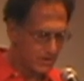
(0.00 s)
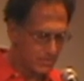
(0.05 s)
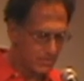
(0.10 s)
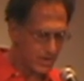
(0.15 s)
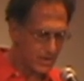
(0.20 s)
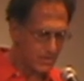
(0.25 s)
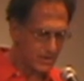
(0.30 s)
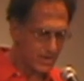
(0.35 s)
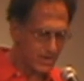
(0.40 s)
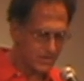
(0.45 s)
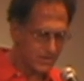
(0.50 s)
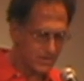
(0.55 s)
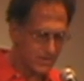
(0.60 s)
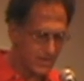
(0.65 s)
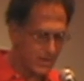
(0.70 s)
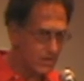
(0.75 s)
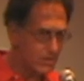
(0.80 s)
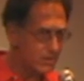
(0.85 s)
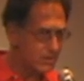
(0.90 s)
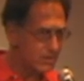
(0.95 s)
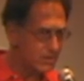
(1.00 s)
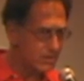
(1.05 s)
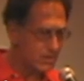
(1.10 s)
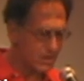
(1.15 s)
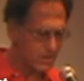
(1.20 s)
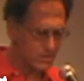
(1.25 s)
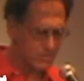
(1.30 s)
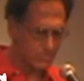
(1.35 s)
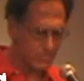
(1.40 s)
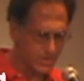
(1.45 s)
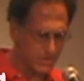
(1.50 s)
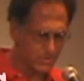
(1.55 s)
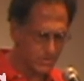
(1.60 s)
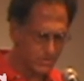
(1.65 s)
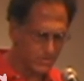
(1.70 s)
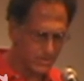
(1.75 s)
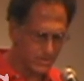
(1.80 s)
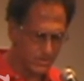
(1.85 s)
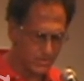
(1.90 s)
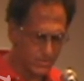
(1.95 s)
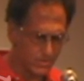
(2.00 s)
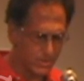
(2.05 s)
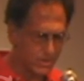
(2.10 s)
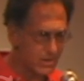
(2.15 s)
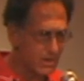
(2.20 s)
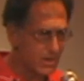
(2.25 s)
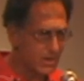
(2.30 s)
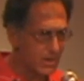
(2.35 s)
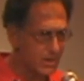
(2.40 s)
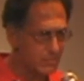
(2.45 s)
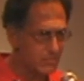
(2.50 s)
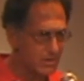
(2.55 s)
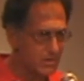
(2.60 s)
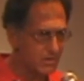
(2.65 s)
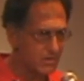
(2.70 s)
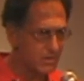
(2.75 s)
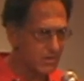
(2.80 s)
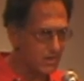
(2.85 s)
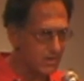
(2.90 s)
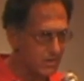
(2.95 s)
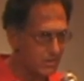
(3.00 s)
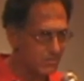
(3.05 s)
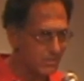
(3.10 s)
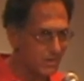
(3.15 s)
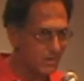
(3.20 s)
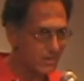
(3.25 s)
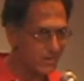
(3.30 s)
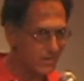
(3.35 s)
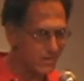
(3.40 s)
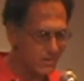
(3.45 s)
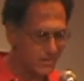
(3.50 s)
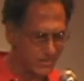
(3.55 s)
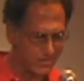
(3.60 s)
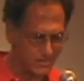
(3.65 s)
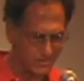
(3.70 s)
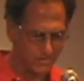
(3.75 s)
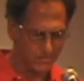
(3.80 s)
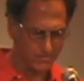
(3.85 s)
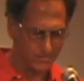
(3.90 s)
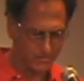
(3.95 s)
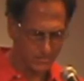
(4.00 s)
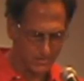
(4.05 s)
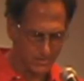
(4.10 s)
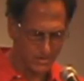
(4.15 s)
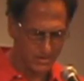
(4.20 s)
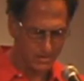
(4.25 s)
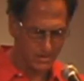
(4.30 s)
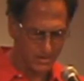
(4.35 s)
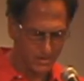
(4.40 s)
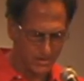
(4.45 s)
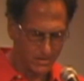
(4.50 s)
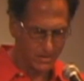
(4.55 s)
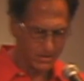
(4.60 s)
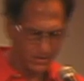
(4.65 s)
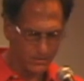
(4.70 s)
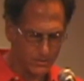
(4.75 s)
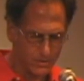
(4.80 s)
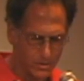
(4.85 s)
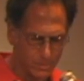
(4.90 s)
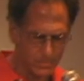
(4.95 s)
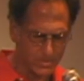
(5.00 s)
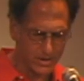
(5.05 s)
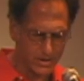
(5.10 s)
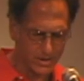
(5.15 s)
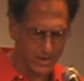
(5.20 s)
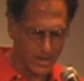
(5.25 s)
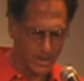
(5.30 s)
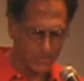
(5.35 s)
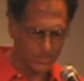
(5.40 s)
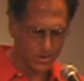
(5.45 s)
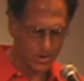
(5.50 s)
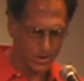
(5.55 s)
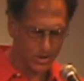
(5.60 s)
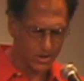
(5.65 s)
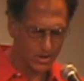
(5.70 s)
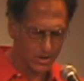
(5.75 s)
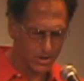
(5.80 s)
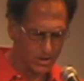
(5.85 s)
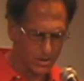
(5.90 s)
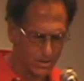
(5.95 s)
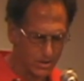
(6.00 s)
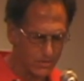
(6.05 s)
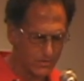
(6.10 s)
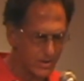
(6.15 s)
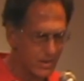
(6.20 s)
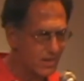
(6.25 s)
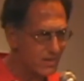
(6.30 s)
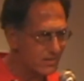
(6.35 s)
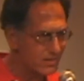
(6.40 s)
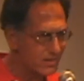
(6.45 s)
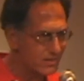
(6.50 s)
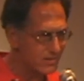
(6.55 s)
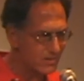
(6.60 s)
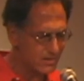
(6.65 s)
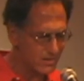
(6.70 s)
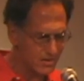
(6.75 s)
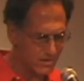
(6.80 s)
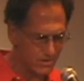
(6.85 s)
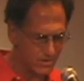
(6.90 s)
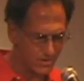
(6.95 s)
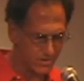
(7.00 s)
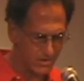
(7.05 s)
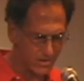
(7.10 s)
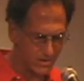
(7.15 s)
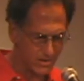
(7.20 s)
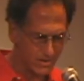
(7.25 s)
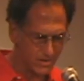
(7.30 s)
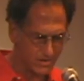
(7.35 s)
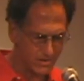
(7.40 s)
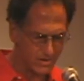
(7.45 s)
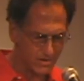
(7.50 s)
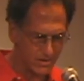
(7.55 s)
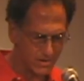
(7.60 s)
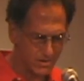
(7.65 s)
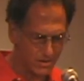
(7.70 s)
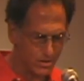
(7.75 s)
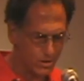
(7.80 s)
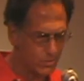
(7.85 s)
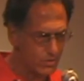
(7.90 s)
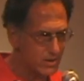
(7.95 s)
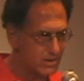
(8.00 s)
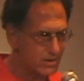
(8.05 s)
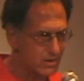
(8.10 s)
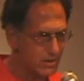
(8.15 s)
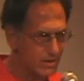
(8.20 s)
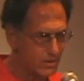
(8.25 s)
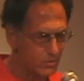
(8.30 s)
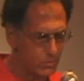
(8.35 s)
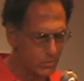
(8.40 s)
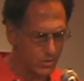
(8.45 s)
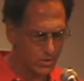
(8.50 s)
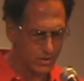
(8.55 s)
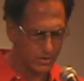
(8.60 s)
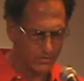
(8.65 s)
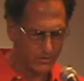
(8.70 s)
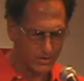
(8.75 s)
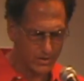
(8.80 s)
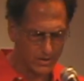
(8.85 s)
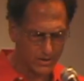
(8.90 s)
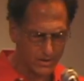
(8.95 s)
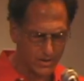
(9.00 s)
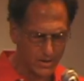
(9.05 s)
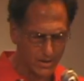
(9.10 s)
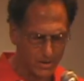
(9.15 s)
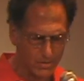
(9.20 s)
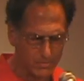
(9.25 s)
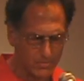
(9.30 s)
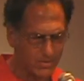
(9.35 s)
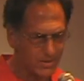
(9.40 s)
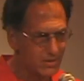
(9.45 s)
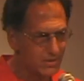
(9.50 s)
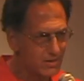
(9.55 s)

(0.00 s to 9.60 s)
Paradise Now is a documentary whose time has come again. Filmed in an apogee year of contestation against the US-led war in Vietnam,